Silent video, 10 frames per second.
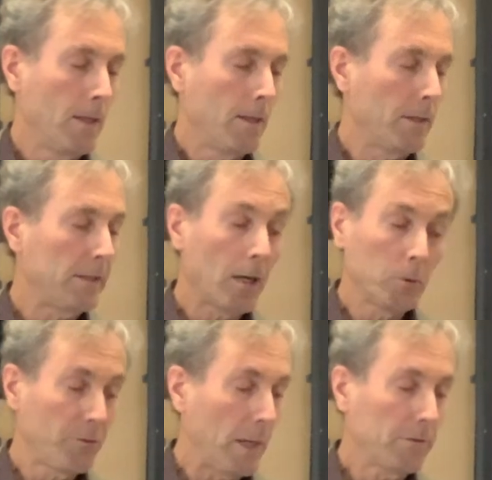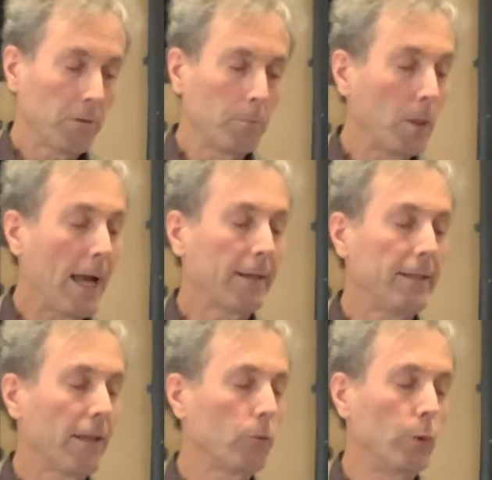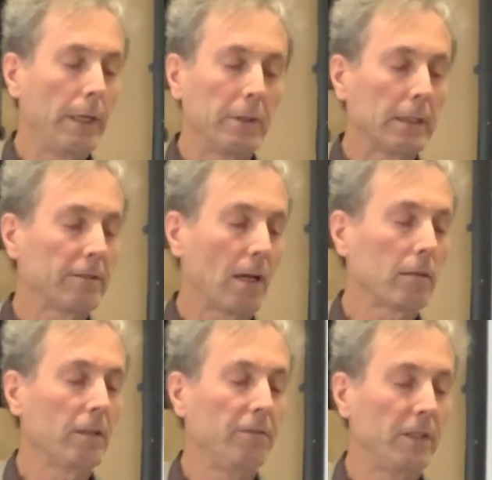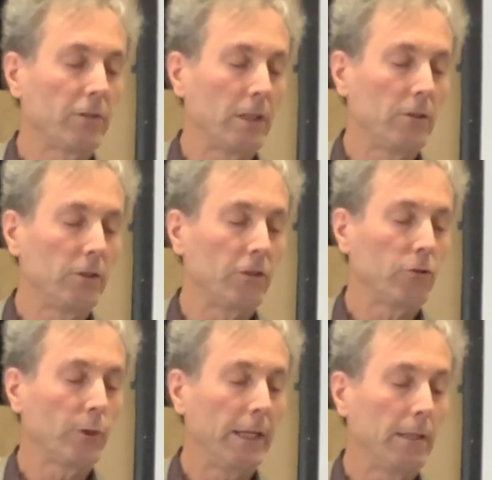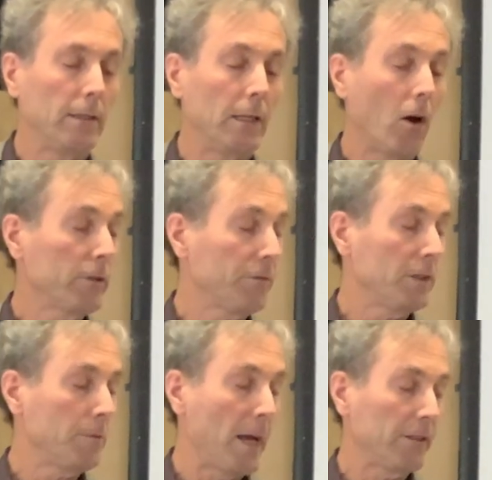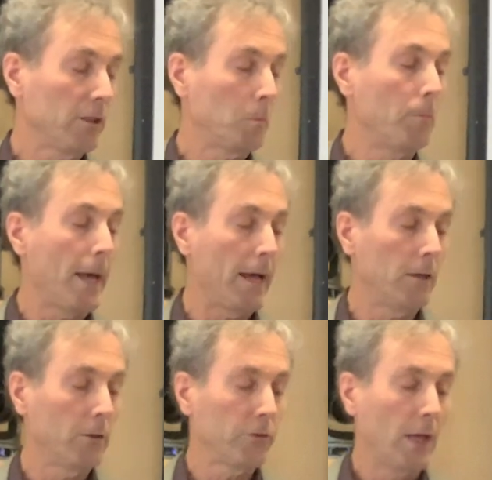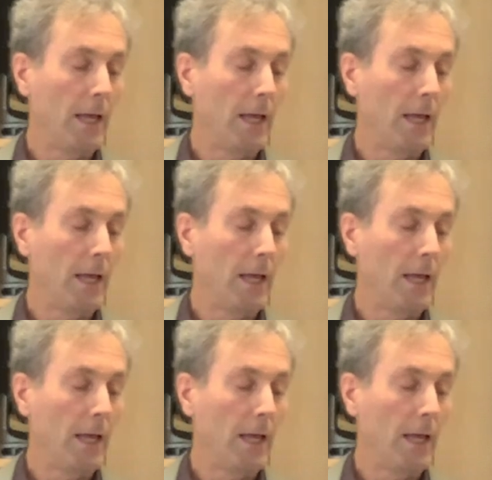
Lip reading: The terrible specter of the Black Death rearing its ugly visage is treated in all different imaginable manners